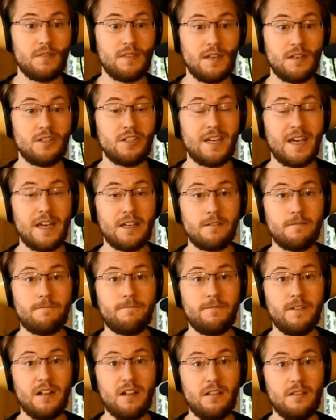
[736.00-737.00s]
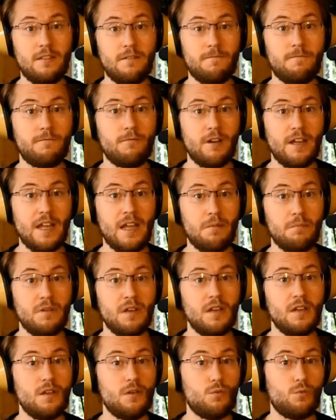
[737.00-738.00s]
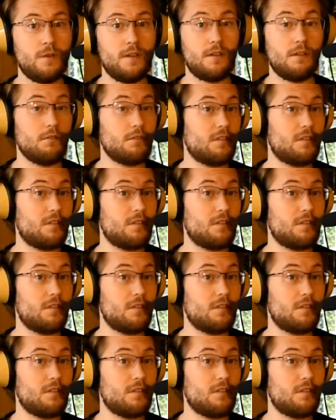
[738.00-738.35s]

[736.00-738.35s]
that you had to fill the frame with your